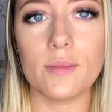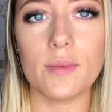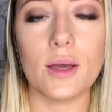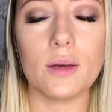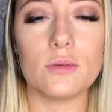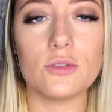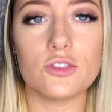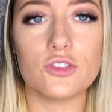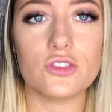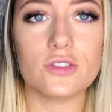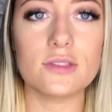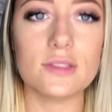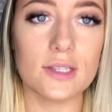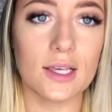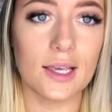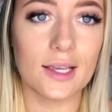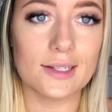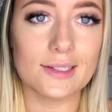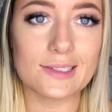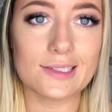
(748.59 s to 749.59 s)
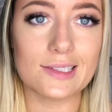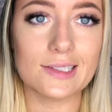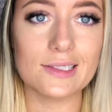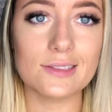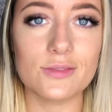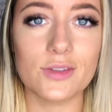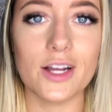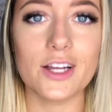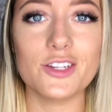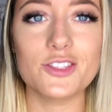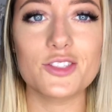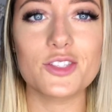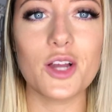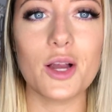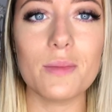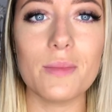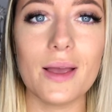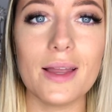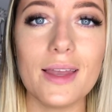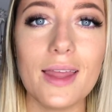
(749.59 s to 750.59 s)
I was just like ready to
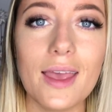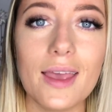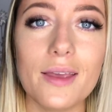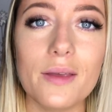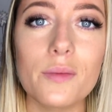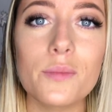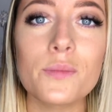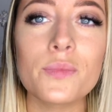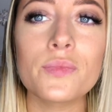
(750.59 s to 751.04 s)
start my day.